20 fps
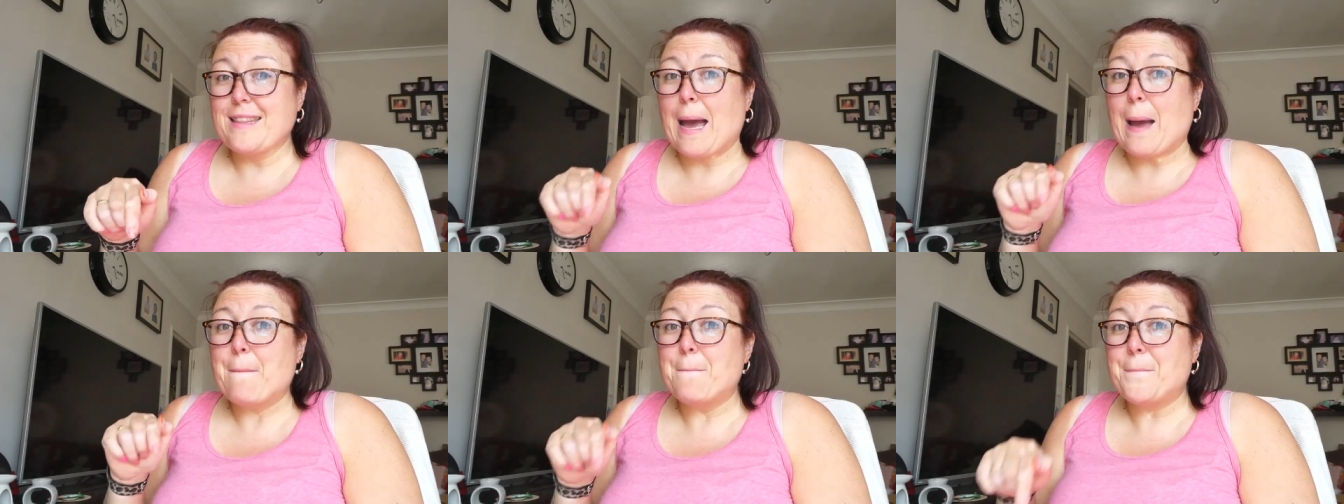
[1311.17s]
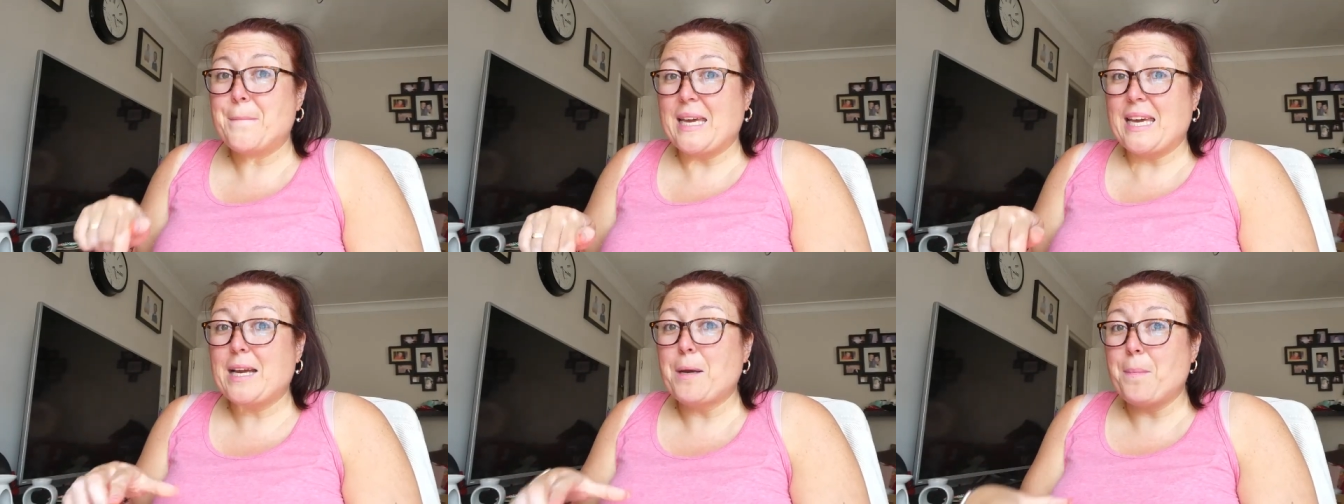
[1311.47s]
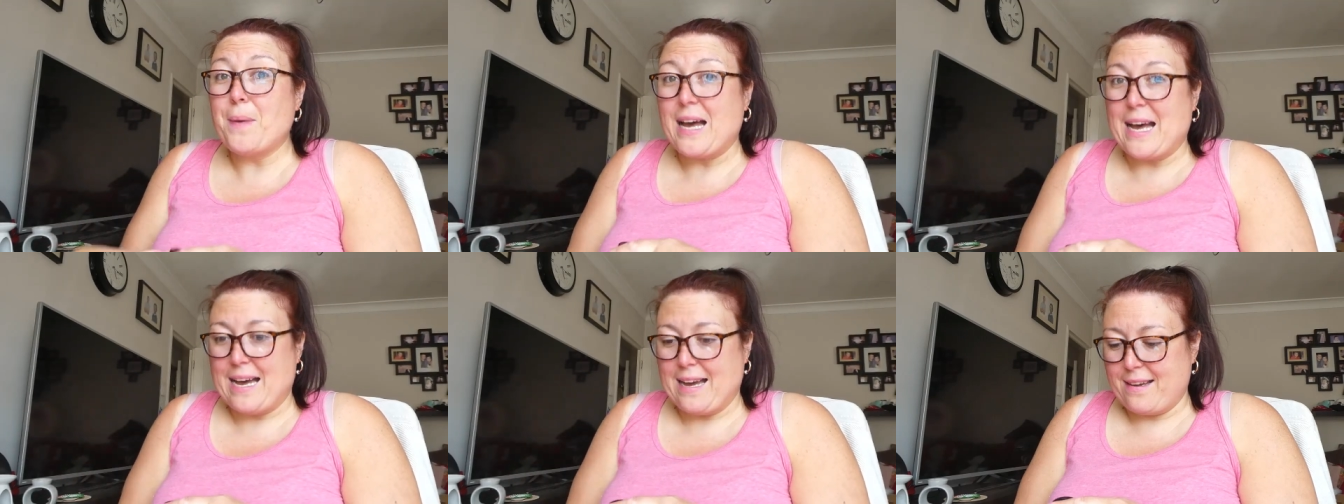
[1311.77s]
that
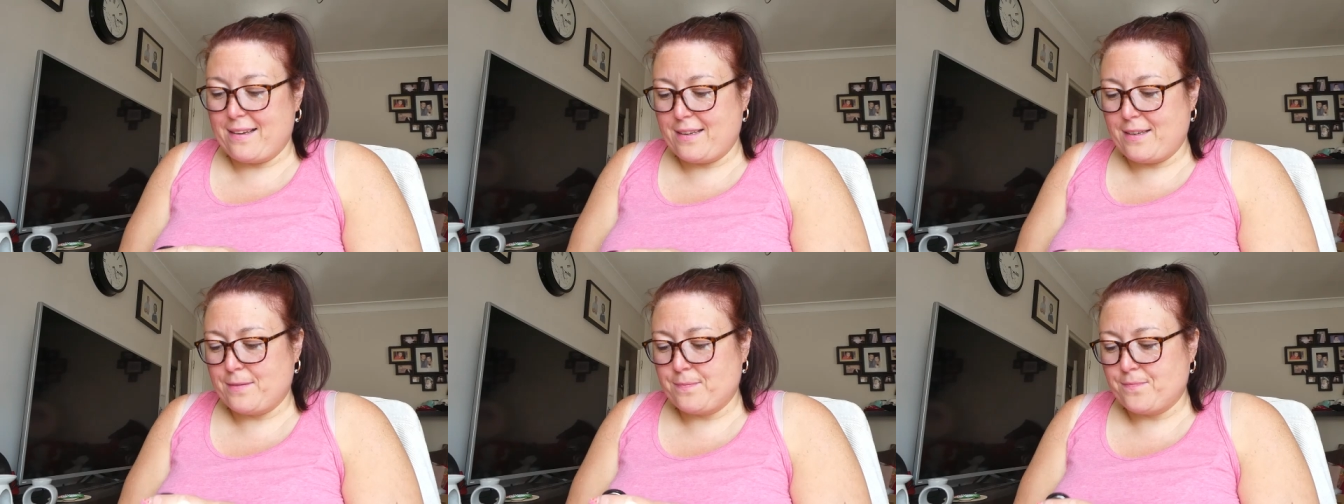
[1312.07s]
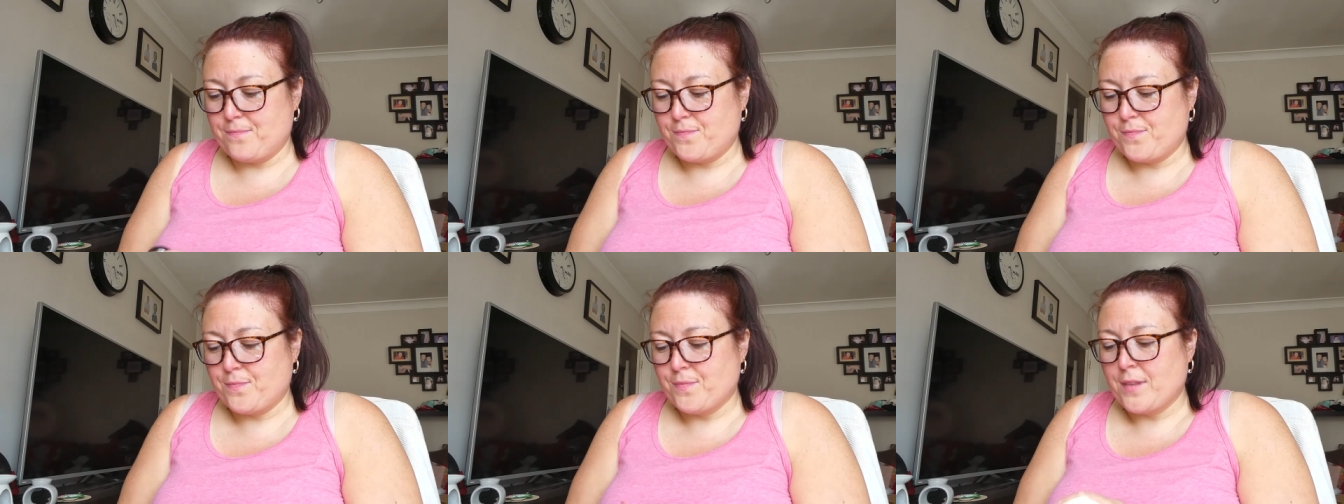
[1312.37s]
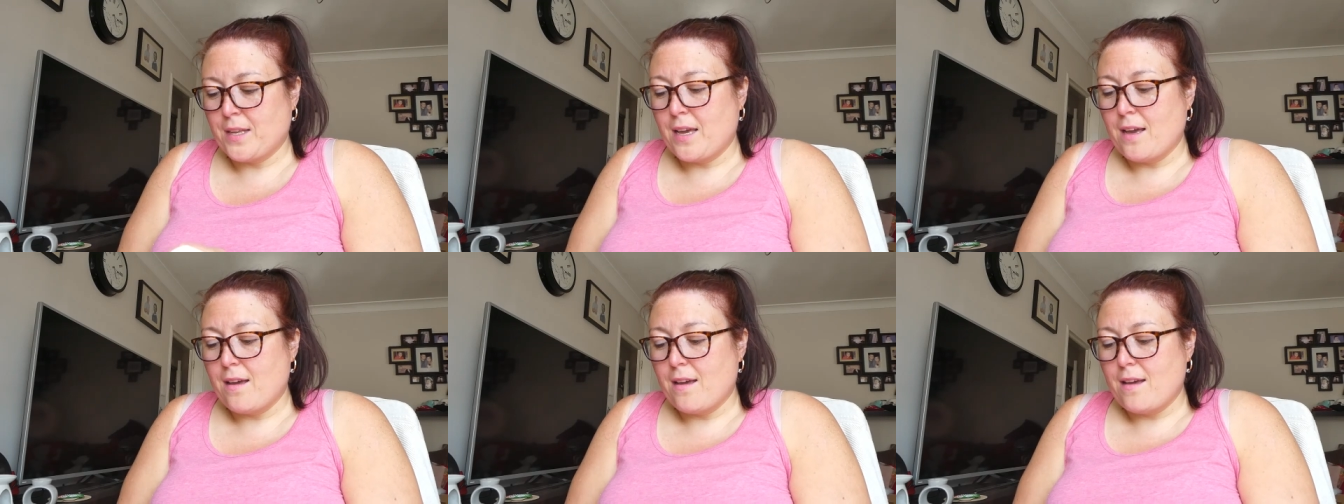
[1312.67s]
big bag,
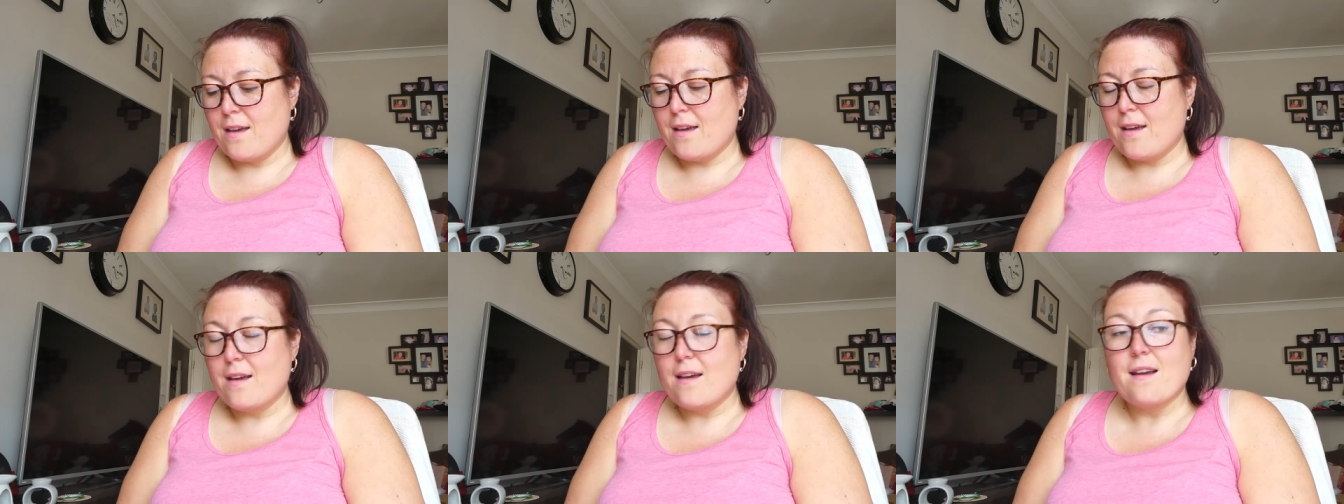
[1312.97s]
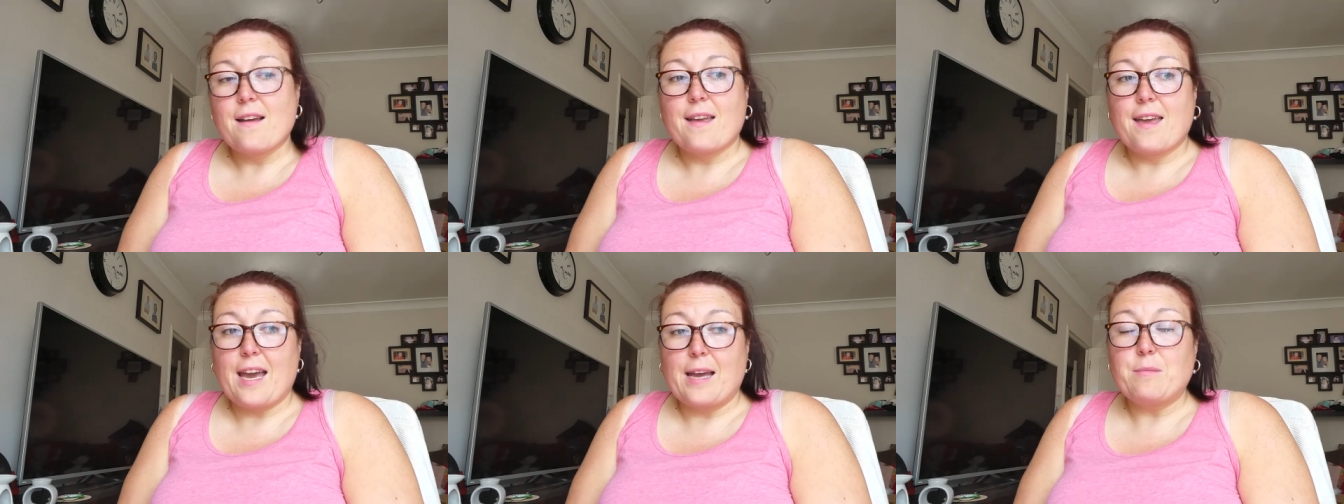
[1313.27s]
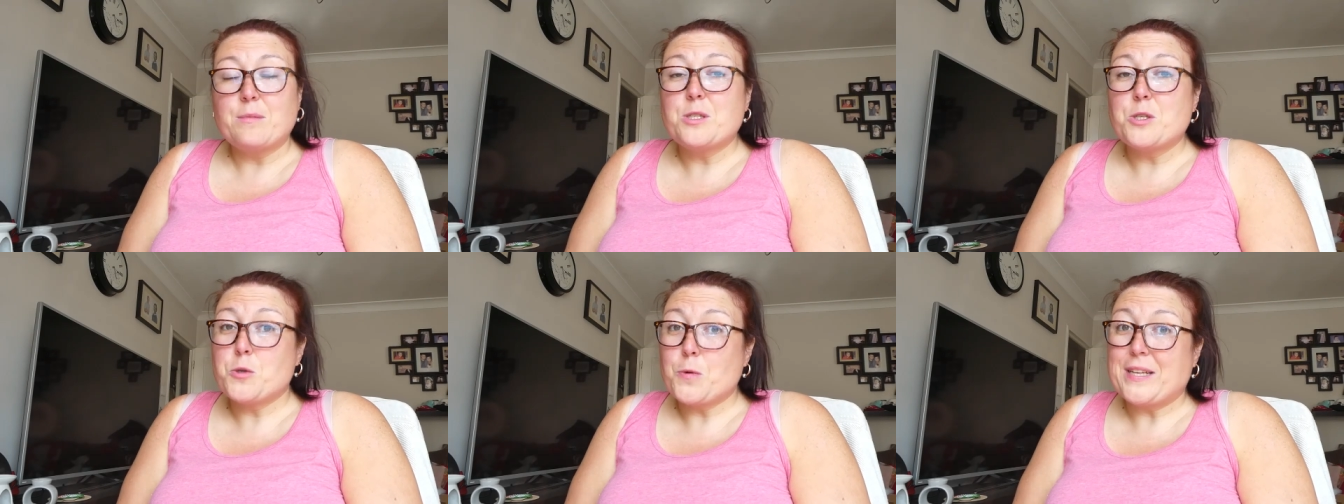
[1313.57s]

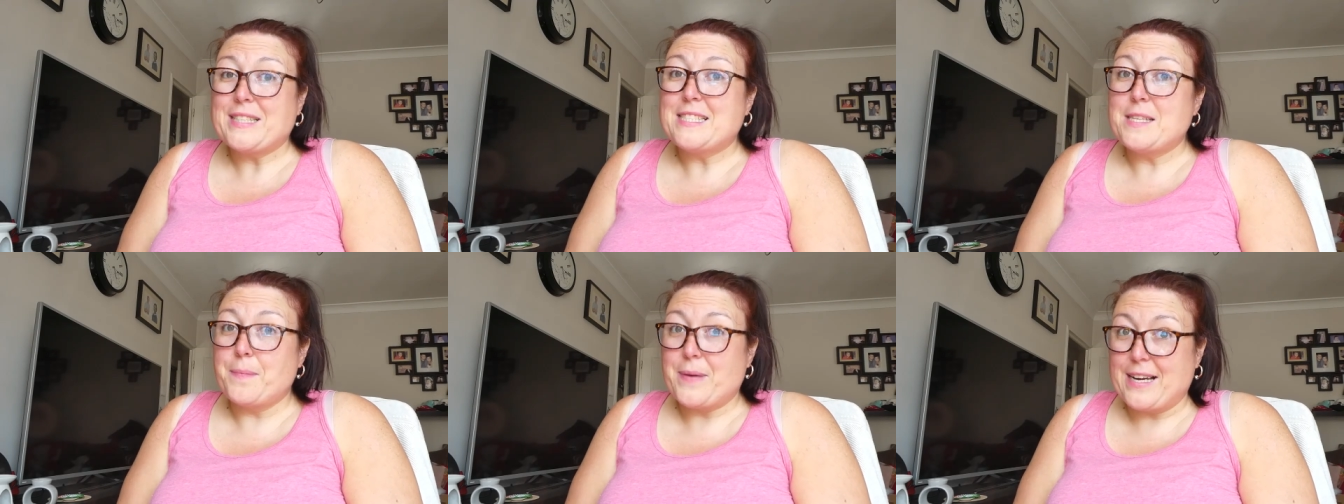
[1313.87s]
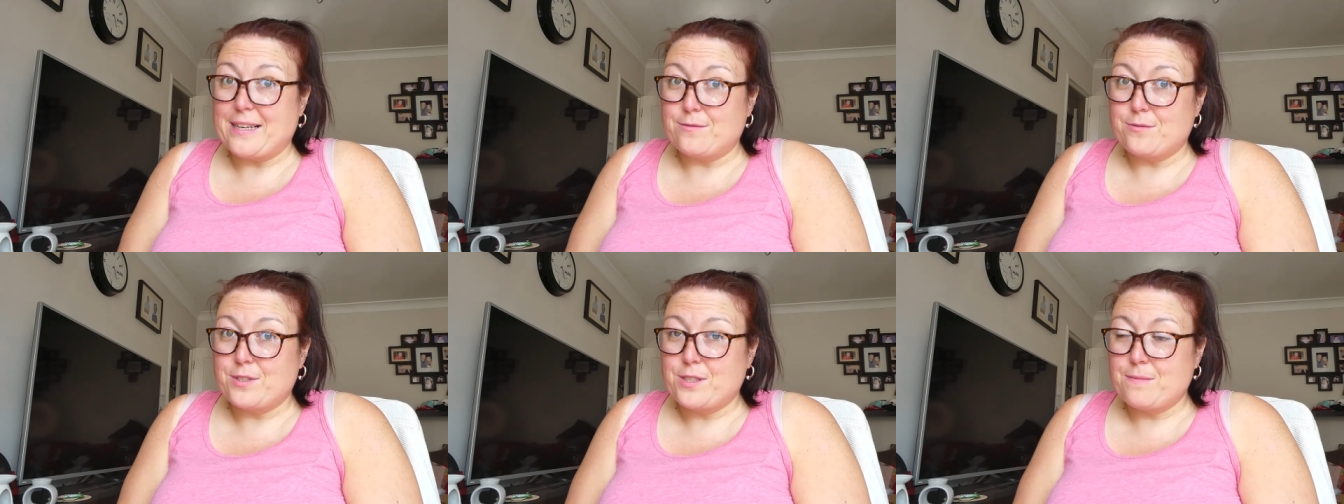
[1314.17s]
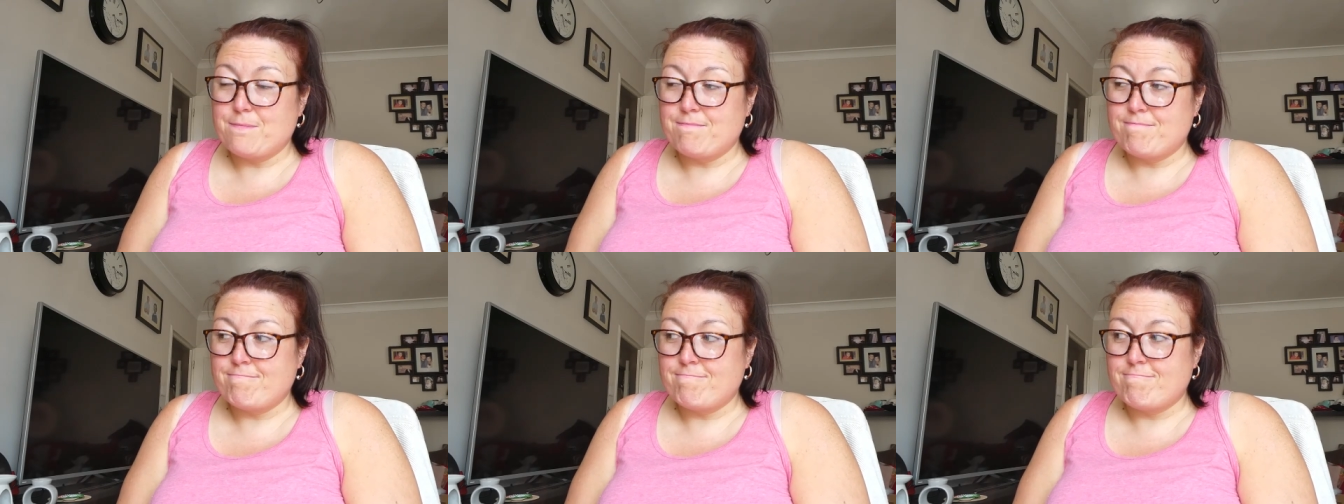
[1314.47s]
came to £20.